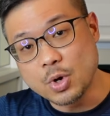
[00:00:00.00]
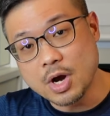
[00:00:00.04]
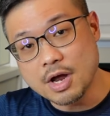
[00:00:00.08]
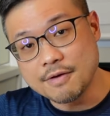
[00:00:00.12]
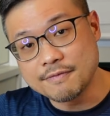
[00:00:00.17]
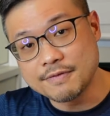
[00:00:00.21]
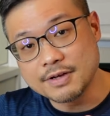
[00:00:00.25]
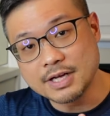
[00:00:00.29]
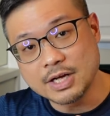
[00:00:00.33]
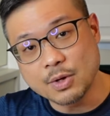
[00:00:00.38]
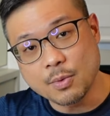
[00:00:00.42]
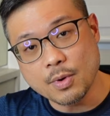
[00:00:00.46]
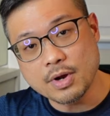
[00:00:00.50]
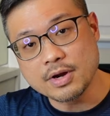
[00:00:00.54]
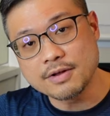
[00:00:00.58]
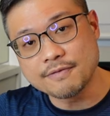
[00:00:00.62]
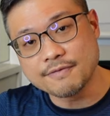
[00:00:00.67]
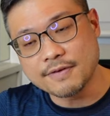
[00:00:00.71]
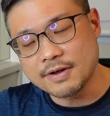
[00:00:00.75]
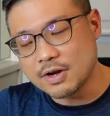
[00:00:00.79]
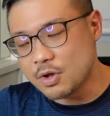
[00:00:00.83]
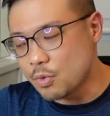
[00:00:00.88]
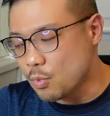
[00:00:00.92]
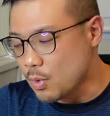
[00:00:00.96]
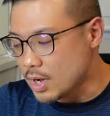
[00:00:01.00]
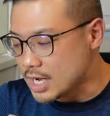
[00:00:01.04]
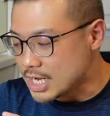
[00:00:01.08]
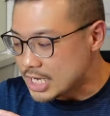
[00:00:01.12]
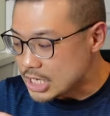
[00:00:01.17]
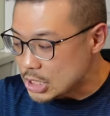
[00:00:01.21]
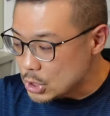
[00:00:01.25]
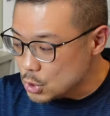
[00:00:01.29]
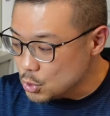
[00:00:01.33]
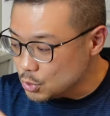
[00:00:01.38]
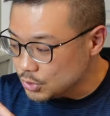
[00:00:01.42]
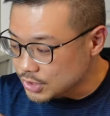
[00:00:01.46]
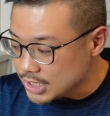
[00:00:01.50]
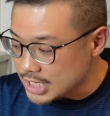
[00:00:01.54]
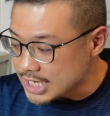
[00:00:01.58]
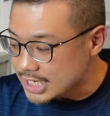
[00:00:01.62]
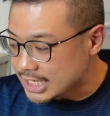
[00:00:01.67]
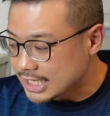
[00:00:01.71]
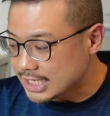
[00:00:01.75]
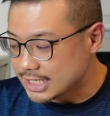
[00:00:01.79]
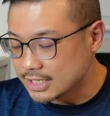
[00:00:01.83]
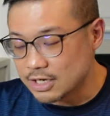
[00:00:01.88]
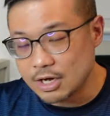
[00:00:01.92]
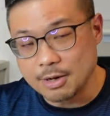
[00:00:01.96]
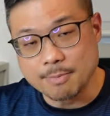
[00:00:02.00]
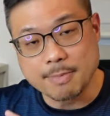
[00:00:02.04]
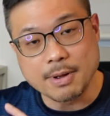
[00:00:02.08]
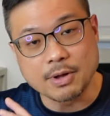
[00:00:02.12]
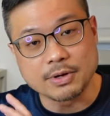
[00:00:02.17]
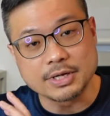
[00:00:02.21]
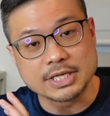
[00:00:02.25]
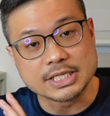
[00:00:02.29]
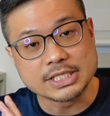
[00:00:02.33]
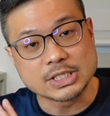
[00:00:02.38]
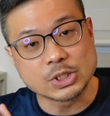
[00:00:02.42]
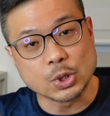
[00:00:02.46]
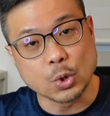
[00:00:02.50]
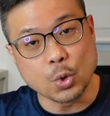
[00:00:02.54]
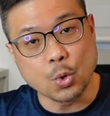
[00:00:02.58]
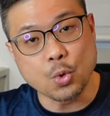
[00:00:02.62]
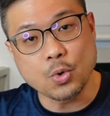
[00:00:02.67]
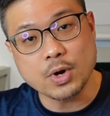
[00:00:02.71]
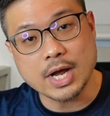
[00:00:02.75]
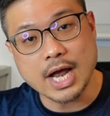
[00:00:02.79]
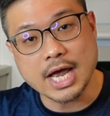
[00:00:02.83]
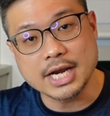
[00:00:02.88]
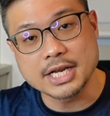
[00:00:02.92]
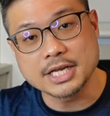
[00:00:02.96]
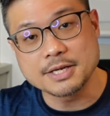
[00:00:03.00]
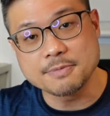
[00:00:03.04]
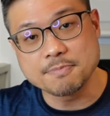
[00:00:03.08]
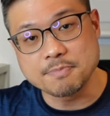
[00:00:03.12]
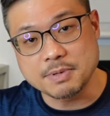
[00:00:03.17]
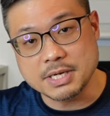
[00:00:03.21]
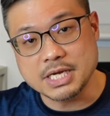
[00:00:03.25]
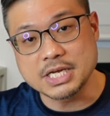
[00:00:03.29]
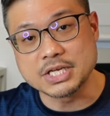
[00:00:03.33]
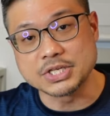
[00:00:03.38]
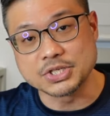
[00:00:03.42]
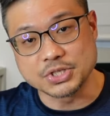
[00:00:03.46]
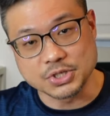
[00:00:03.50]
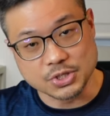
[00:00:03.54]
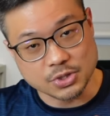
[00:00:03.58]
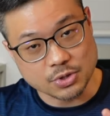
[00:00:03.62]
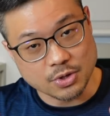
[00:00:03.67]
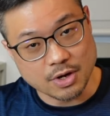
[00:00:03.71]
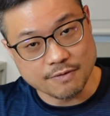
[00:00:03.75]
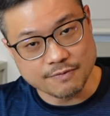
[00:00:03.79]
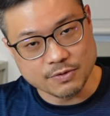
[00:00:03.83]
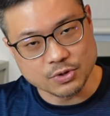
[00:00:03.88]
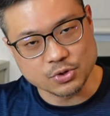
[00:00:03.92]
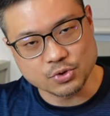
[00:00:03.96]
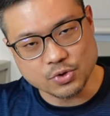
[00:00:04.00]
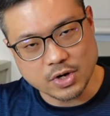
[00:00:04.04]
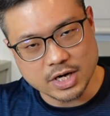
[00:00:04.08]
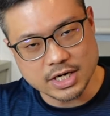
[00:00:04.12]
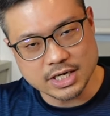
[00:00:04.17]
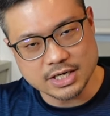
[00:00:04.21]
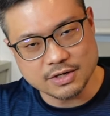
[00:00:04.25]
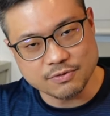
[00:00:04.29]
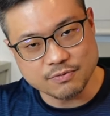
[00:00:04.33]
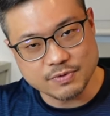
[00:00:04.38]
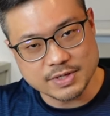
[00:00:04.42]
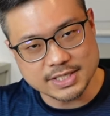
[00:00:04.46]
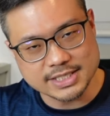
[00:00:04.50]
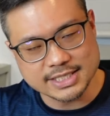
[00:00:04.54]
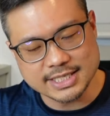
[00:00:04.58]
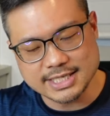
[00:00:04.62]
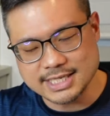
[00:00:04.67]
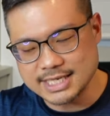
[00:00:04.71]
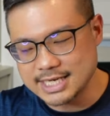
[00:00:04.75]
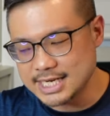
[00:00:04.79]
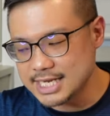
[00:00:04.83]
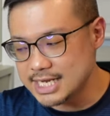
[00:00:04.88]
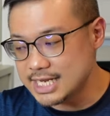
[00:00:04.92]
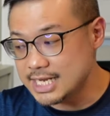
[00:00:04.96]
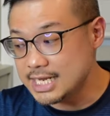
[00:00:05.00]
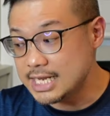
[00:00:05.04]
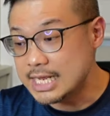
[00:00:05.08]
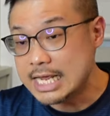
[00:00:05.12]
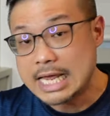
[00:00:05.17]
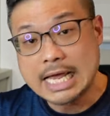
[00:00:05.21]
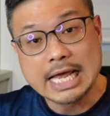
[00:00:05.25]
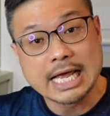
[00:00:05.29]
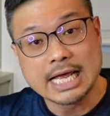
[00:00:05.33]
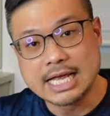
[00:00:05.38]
however, want to find out what you think about this Hoegaarden Peach. You know, have you tried it recently?